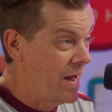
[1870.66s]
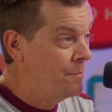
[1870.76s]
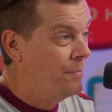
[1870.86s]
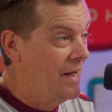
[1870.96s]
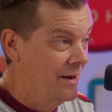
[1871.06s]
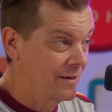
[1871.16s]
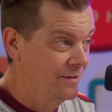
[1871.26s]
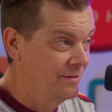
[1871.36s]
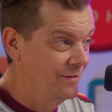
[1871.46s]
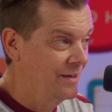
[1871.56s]
Rat
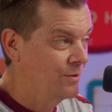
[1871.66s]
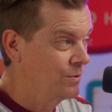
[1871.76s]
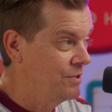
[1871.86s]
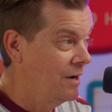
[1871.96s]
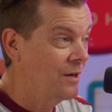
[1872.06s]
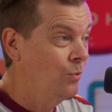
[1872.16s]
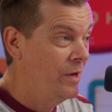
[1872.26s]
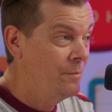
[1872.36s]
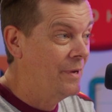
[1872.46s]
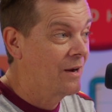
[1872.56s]
Pack. Like we're talking
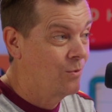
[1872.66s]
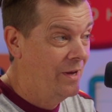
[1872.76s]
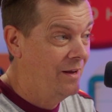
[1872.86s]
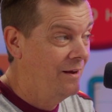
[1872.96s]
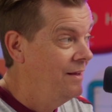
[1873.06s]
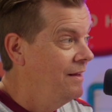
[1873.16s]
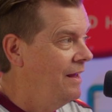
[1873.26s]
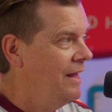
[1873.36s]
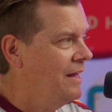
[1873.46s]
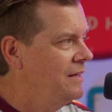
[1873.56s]
way back when.
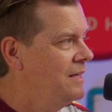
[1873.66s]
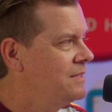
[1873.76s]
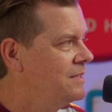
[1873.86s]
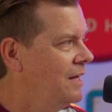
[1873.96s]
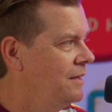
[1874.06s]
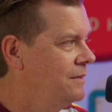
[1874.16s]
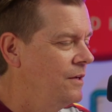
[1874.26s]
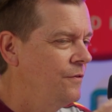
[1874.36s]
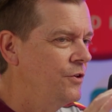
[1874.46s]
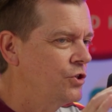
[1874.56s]
And he said
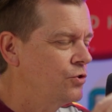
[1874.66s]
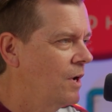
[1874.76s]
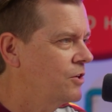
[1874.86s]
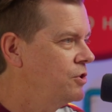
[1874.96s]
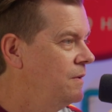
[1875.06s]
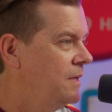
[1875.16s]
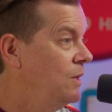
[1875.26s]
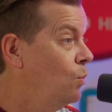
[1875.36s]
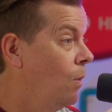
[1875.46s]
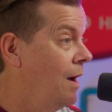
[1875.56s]
the destruction that
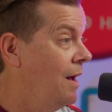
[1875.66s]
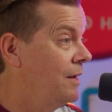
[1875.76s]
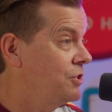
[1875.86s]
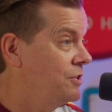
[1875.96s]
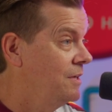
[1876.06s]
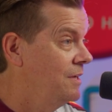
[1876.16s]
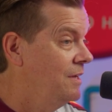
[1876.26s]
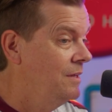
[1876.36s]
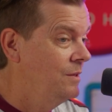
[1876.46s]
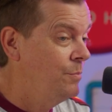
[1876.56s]
he watched
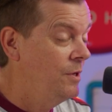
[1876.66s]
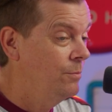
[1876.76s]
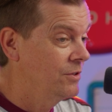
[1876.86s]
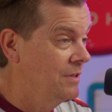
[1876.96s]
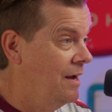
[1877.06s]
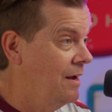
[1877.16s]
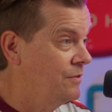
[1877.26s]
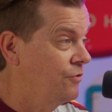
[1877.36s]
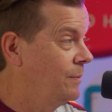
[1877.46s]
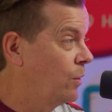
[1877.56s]
in the people's
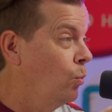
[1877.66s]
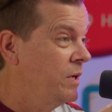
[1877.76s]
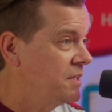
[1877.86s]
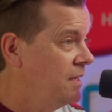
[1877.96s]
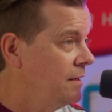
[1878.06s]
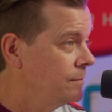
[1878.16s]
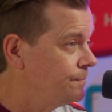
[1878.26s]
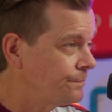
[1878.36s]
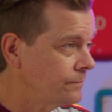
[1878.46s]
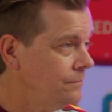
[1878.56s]
lives from like whiskey
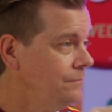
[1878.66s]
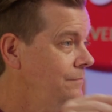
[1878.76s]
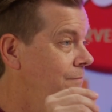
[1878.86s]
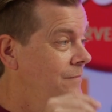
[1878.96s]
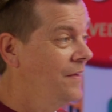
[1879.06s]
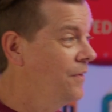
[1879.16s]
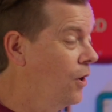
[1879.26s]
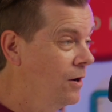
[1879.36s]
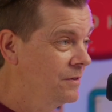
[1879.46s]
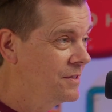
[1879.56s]
and the
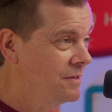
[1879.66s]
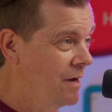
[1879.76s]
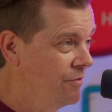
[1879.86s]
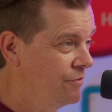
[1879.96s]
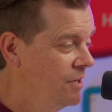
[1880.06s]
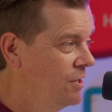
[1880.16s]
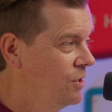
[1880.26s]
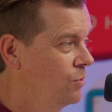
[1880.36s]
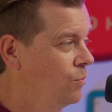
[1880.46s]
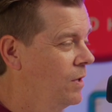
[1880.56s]
hard stuff
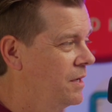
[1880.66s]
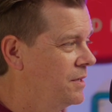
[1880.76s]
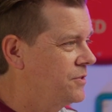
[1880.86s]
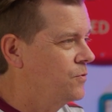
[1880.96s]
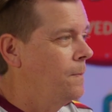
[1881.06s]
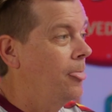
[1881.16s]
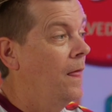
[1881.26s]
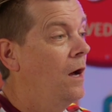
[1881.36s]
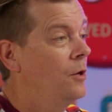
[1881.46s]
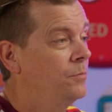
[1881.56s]
was
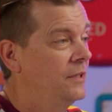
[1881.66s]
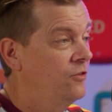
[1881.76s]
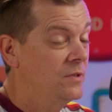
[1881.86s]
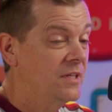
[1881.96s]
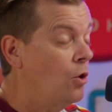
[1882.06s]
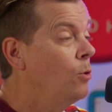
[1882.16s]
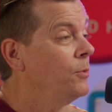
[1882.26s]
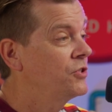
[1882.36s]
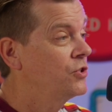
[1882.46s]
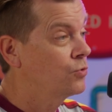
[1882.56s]
unbelievable. He said it
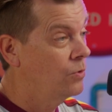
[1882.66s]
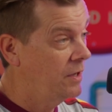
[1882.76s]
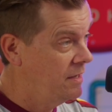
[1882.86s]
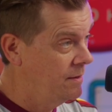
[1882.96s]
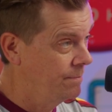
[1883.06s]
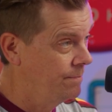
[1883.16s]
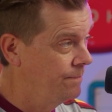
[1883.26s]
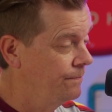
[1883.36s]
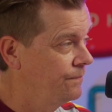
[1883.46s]
almost destroyed him.